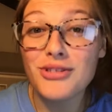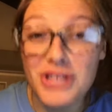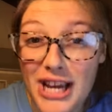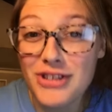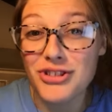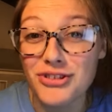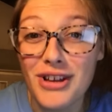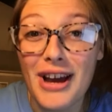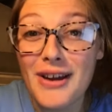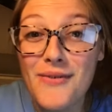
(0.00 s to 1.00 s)
change your
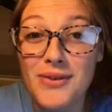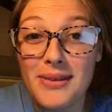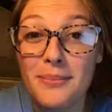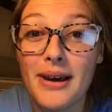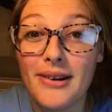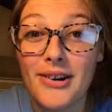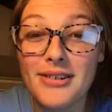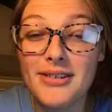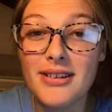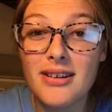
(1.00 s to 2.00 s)
life for the better.
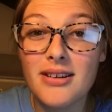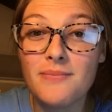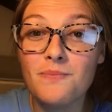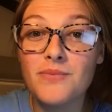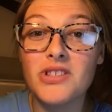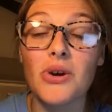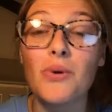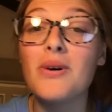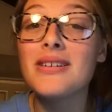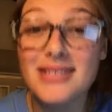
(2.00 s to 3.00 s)

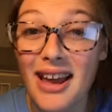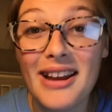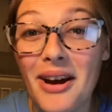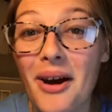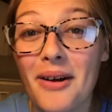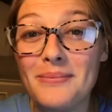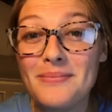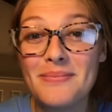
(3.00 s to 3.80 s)
So sign up.